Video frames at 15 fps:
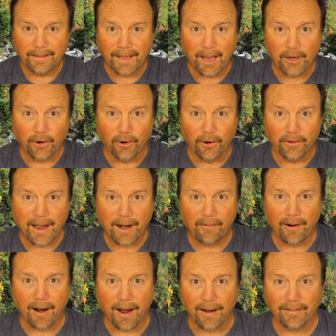Yeah, you heard that
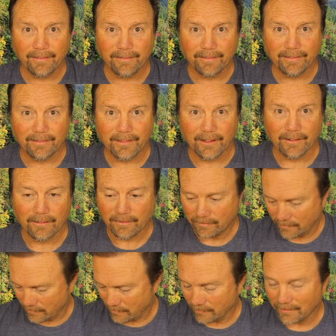right. The
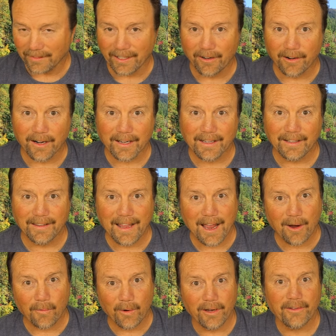lyric in
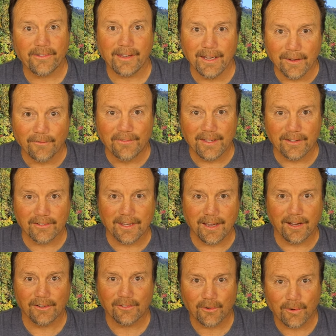that was, if this
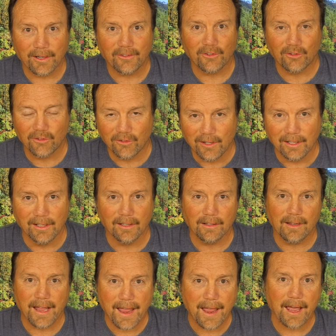country
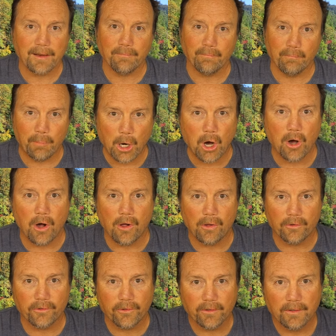still had
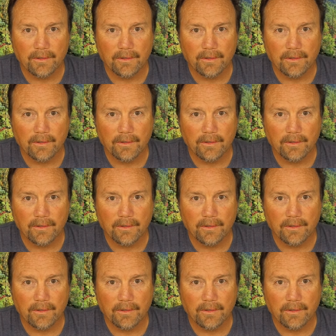balls.